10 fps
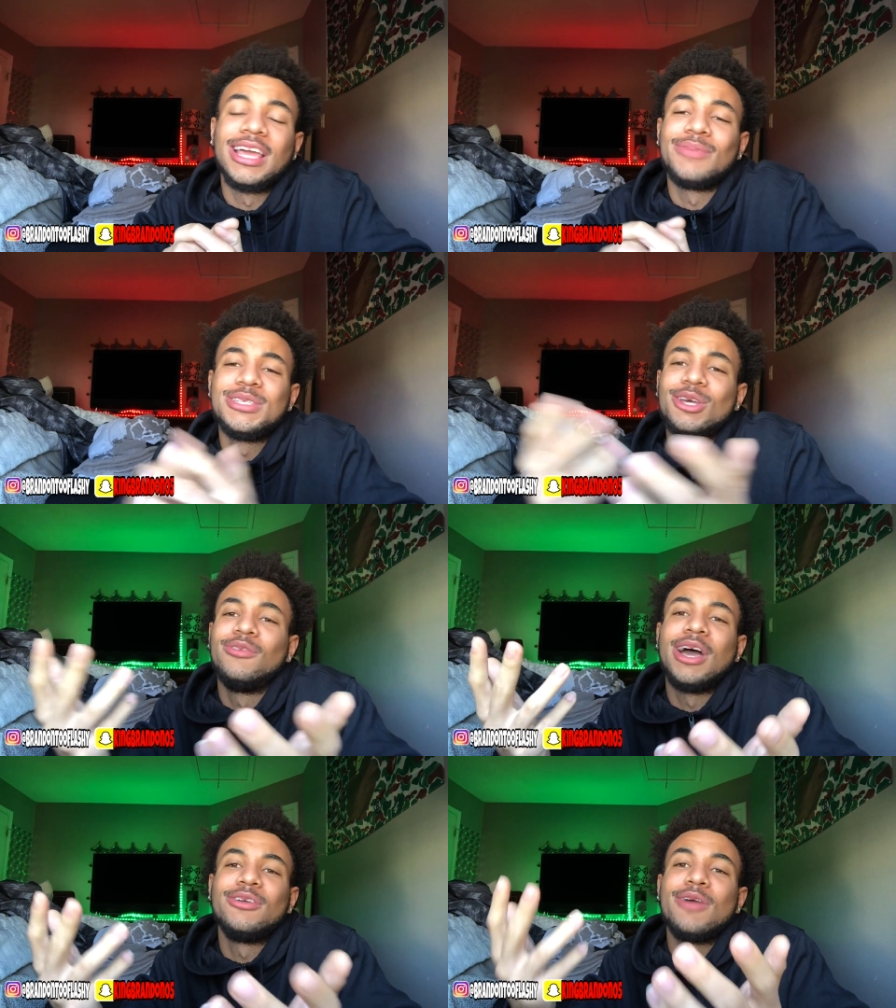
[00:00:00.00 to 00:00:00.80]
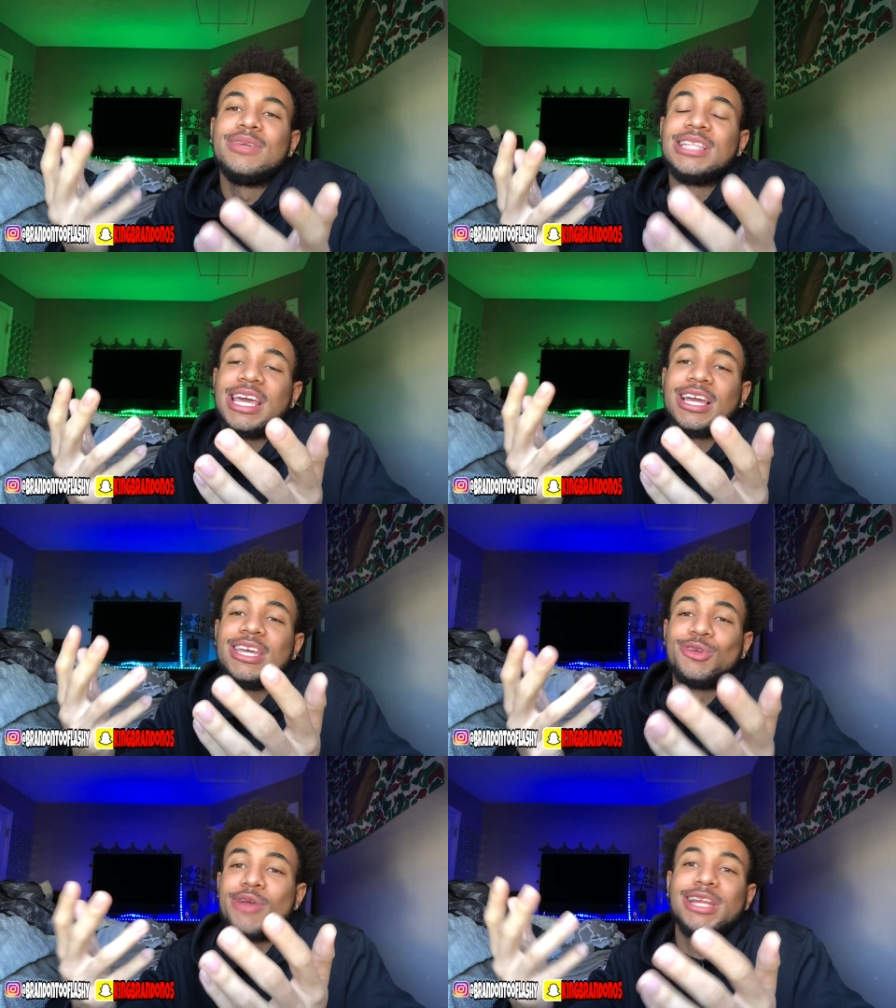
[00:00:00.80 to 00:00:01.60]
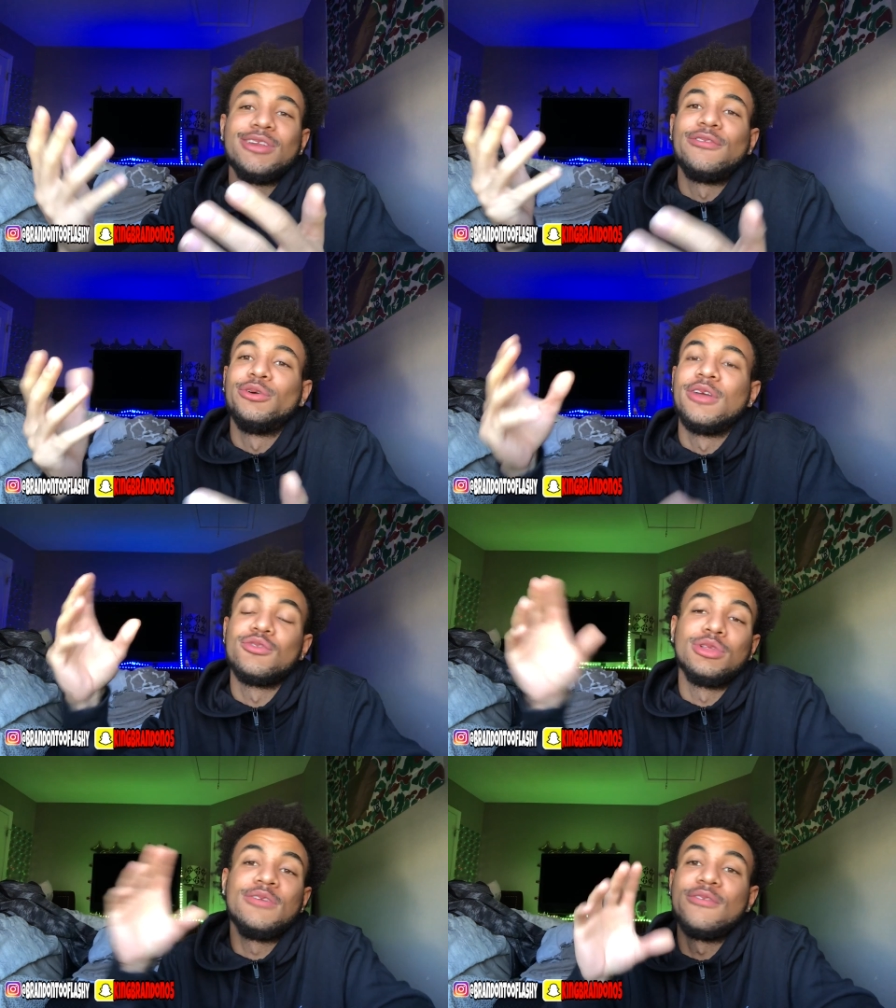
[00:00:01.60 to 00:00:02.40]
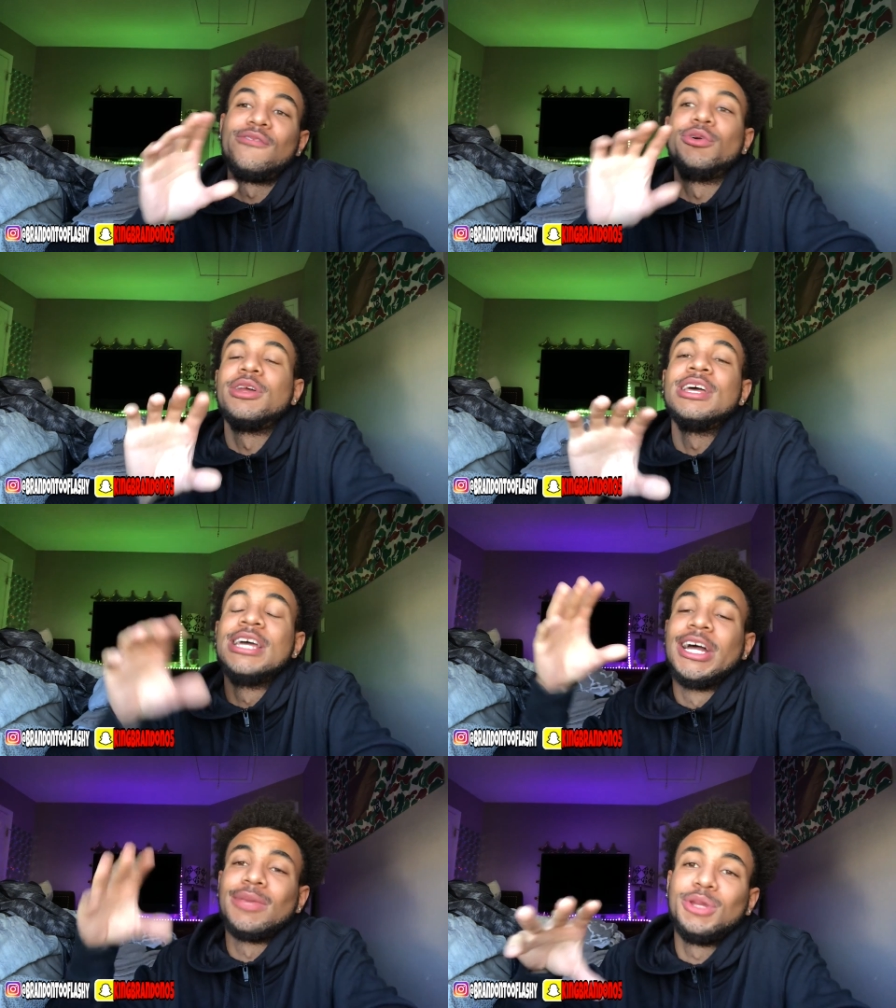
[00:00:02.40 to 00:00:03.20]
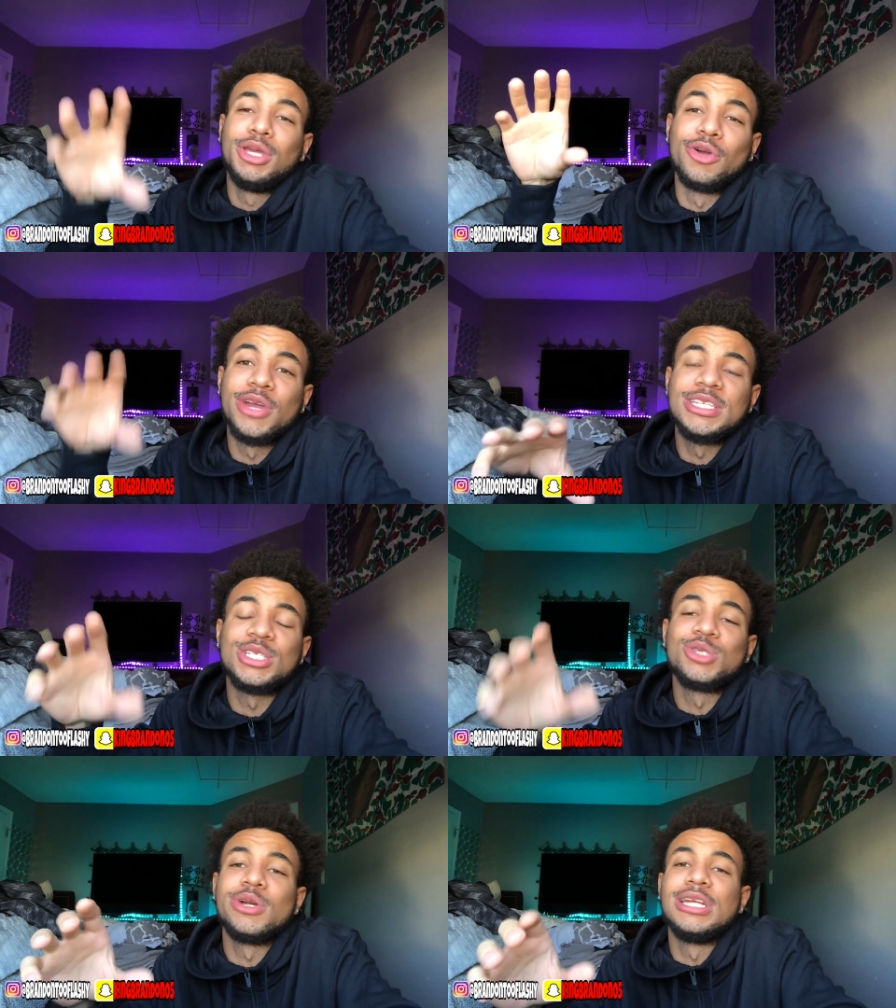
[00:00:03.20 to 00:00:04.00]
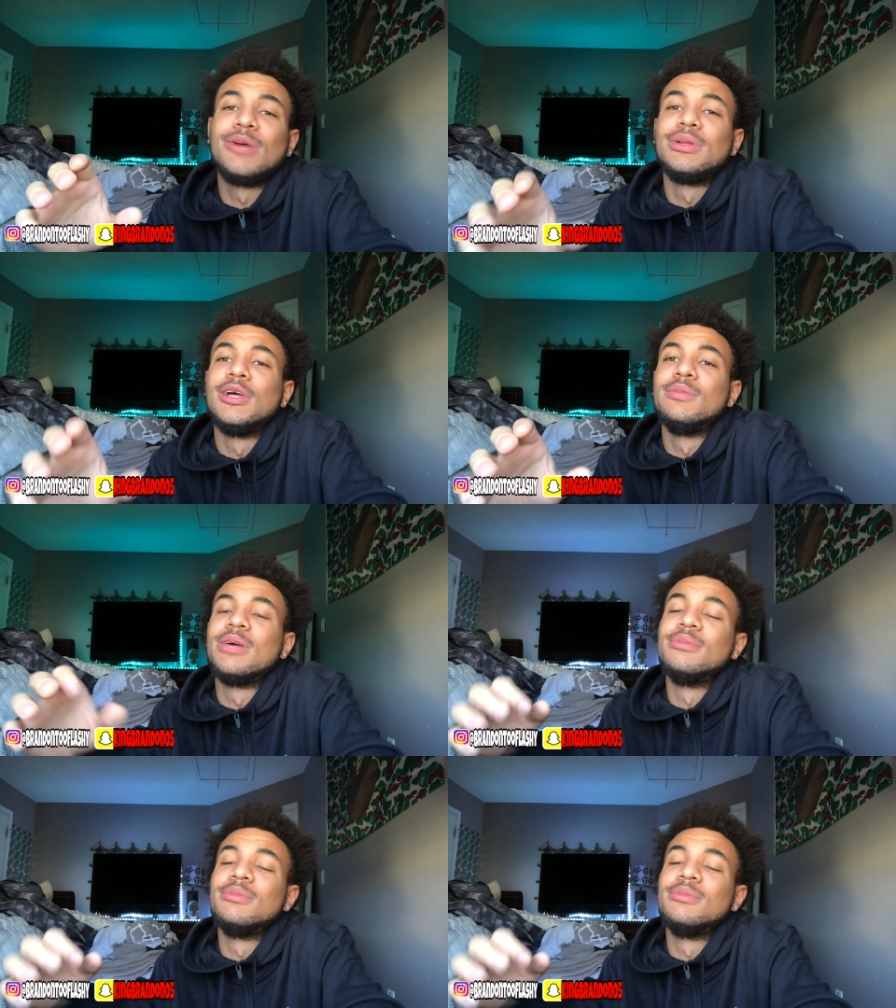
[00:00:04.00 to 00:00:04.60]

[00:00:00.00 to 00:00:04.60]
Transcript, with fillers: Let me know how y'all be like interacting in Florida. If you live in Florida, let me know your craziest story down below, man.